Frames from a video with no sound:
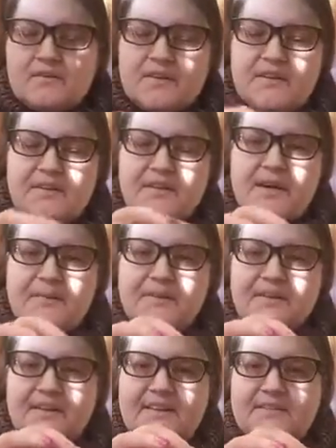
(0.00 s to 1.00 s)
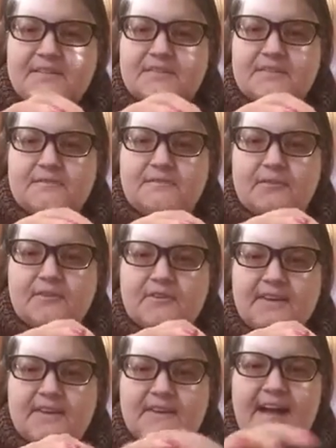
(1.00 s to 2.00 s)
take your napkin like this and fold
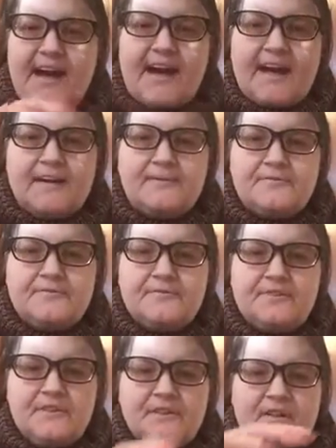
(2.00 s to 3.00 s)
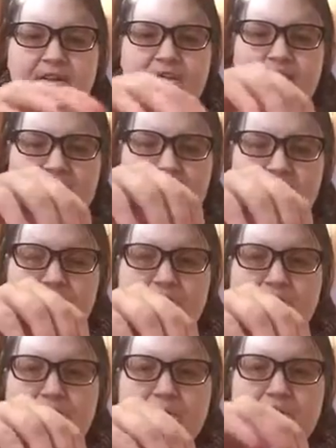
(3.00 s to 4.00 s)
it in half. And you're going
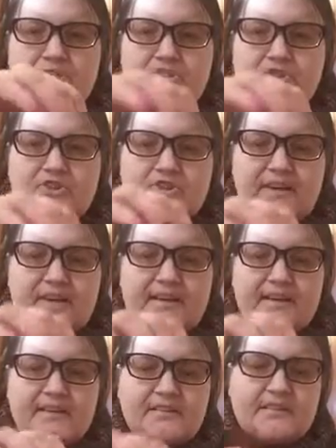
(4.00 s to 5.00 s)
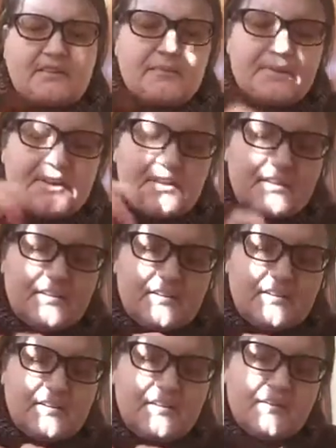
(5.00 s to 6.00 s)
to want to just shake it a little bit,
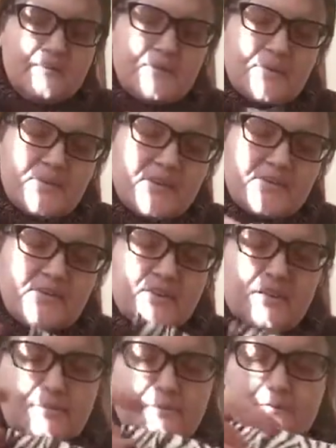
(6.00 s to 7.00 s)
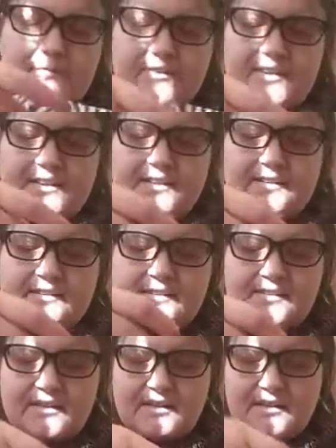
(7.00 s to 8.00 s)
maybe give it a couple
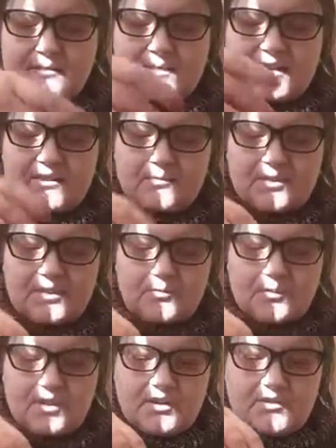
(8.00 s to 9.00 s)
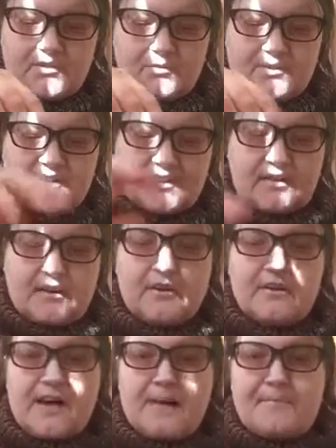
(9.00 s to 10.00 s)
flicks, because what you want to do is get all
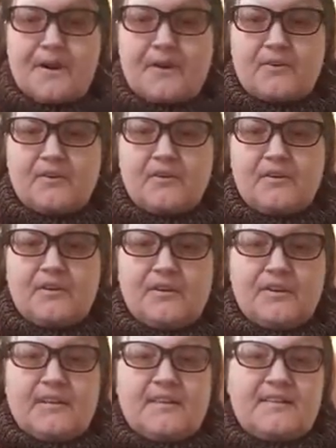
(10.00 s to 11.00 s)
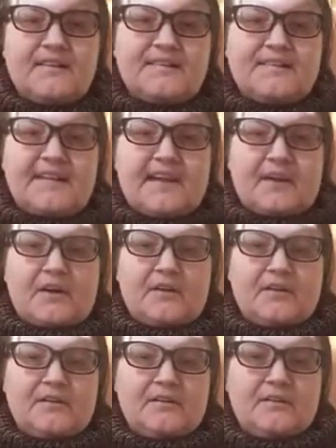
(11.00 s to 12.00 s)
of that powder in the
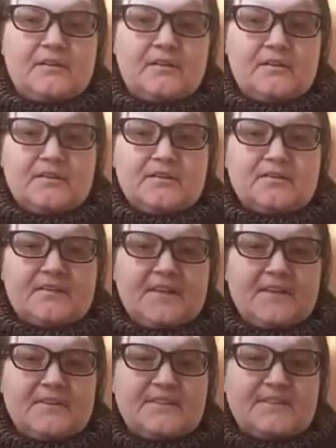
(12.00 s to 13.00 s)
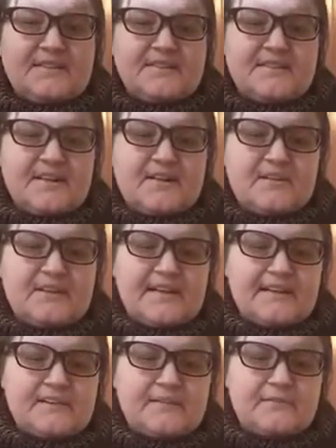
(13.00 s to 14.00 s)
center. So see how it's in the center, like
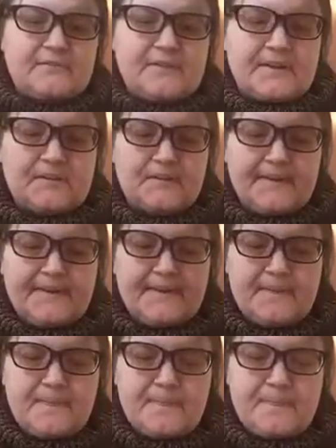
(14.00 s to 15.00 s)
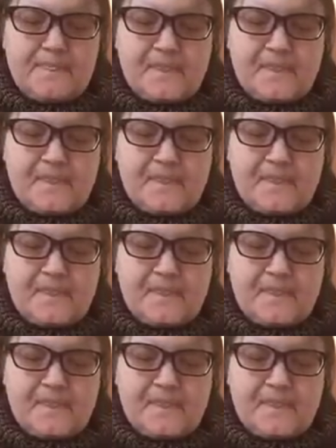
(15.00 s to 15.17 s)
a little funnel there?